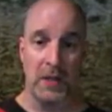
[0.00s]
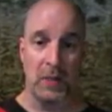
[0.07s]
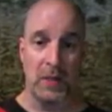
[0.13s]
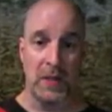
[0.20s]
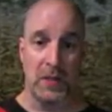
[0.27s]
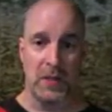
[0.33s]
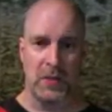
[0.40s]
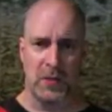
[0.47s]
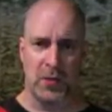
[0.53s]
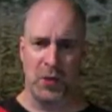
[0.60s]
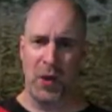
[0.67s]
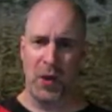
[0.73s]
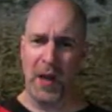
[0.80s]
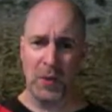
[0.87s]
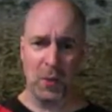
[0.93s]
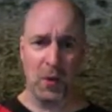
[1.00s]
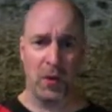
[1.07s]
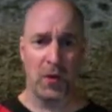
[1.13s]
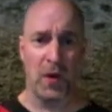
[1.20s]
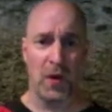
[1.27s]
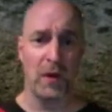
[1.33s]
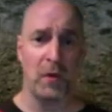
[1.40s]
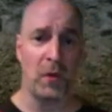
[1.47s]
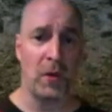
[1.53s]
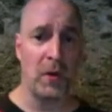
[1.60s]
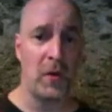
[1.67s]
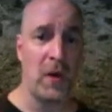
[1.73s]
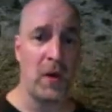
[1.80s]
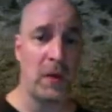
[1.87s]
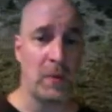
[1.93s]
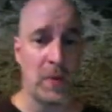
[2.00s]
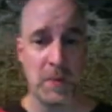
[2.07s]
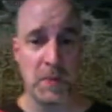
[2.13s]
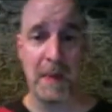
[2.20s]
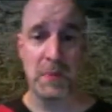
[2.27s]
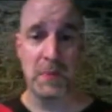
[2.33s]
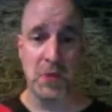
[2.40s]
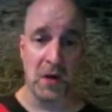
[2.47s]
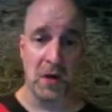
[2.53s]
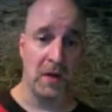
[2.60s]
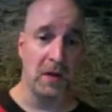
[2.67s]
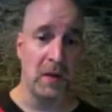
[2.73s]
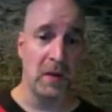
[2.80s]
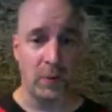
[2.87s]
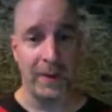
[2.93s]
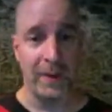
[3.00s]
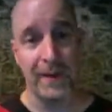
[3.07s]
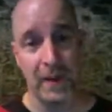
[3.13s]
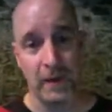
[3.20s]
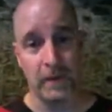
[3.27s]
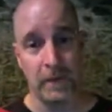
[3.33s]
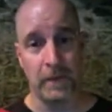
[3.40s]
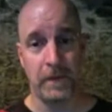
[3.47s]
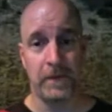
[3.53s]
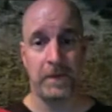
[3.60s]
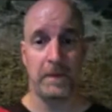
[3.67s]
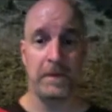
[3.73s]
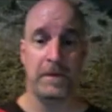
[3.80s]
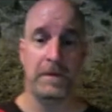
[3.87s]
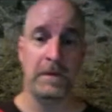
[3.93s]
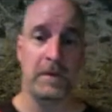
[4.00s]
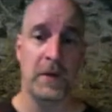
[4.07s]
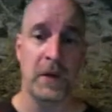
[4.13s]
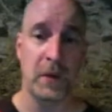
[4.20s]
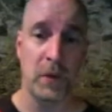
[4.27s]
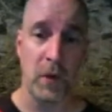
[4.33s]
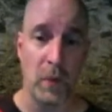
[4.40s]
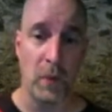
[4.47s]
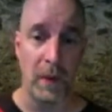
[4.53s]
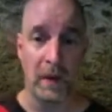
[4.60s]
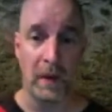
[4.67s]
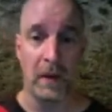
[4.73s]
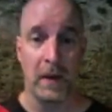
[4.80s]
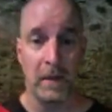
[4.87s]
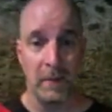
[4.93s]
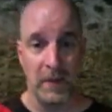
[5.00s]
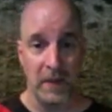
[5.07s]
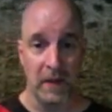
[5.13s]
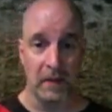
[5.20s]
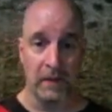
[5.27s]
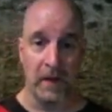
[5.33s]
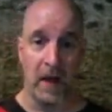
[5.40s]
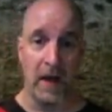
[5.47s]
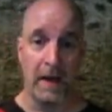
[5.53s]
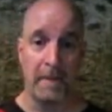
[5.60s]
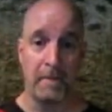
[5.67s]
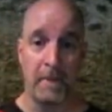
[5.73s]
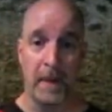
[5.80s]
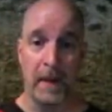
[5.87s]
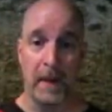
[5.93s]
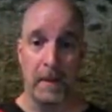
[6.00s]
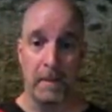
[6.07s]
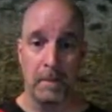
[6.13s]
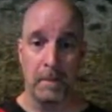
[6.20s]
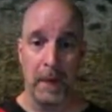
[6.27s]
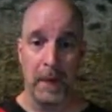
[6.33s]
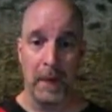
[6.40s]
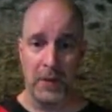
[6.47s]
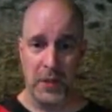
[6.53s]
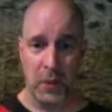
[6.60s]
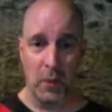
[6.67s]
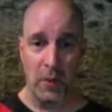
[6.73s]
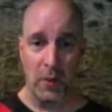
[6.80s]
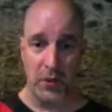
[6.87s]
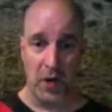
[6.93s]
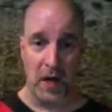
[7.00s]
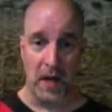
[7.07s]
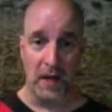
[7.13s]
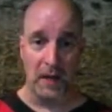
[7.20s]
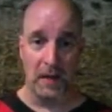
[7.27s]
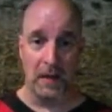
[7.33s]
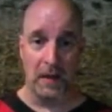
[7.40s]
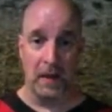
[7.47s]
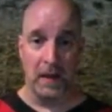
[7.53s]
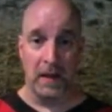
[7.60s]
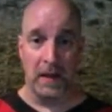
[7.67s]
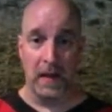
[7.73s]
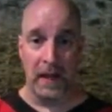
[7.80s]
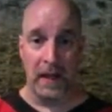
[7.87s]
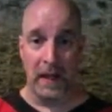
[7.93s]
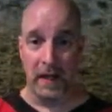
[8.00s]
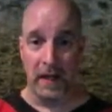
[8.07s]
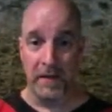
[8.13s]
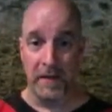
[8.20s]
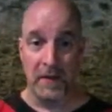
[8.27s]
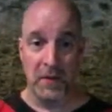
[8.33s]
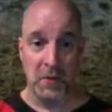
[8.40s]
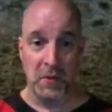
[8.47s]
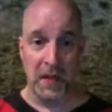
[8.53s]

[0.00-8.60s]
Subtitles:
we tried to work on early on when this map started, and it really didn't go well, didn't fly, but it was still worth trying. And I found this great